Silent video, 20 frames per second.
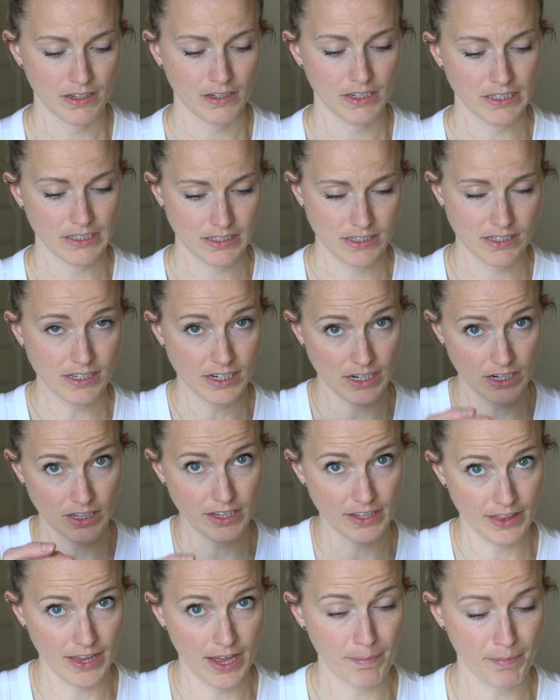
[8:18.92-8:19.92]
It's still
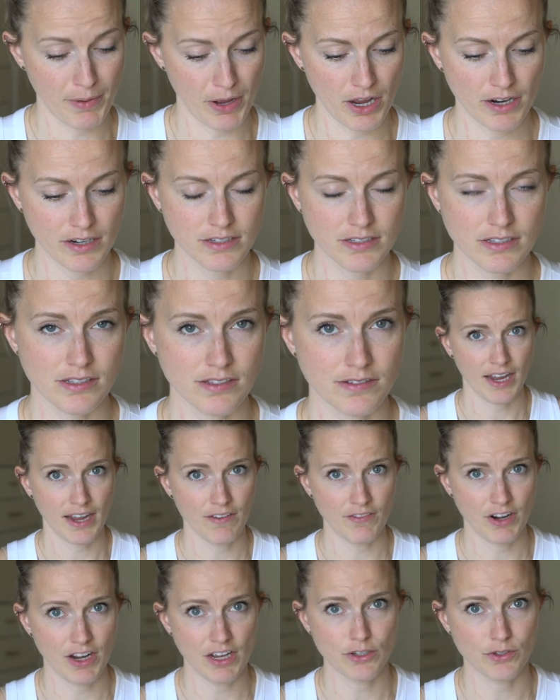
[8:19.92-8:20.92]
in that box. I
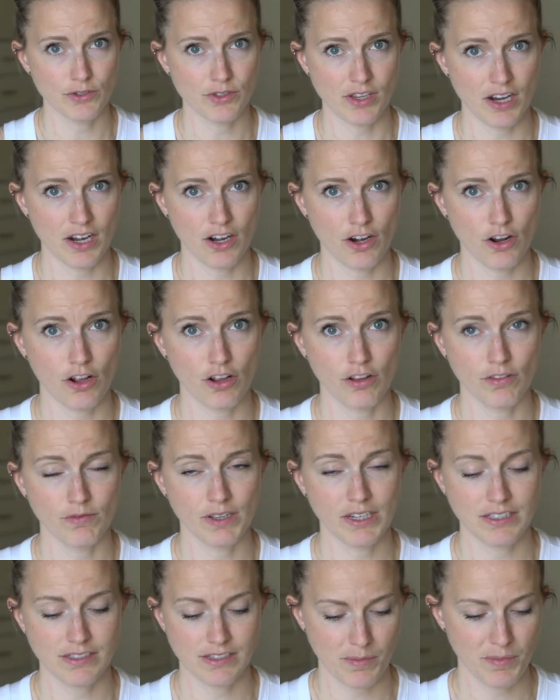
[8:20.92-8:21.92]
have not used that at all.
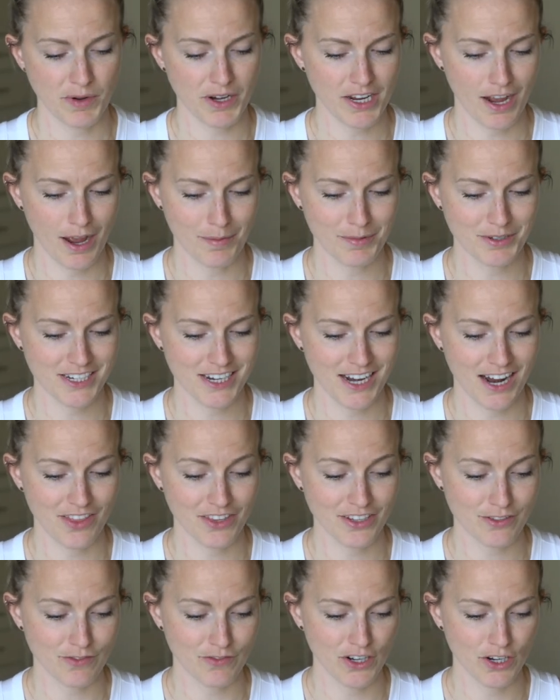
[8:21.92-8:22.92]
And somebody commented on
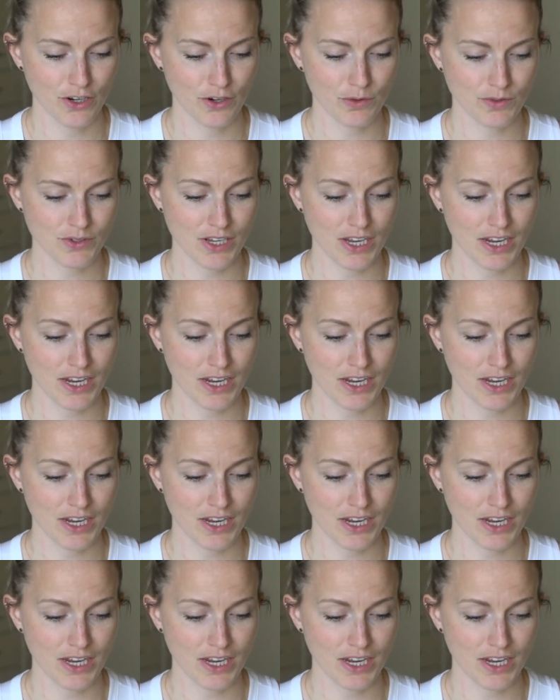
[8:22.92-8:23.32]
this video and was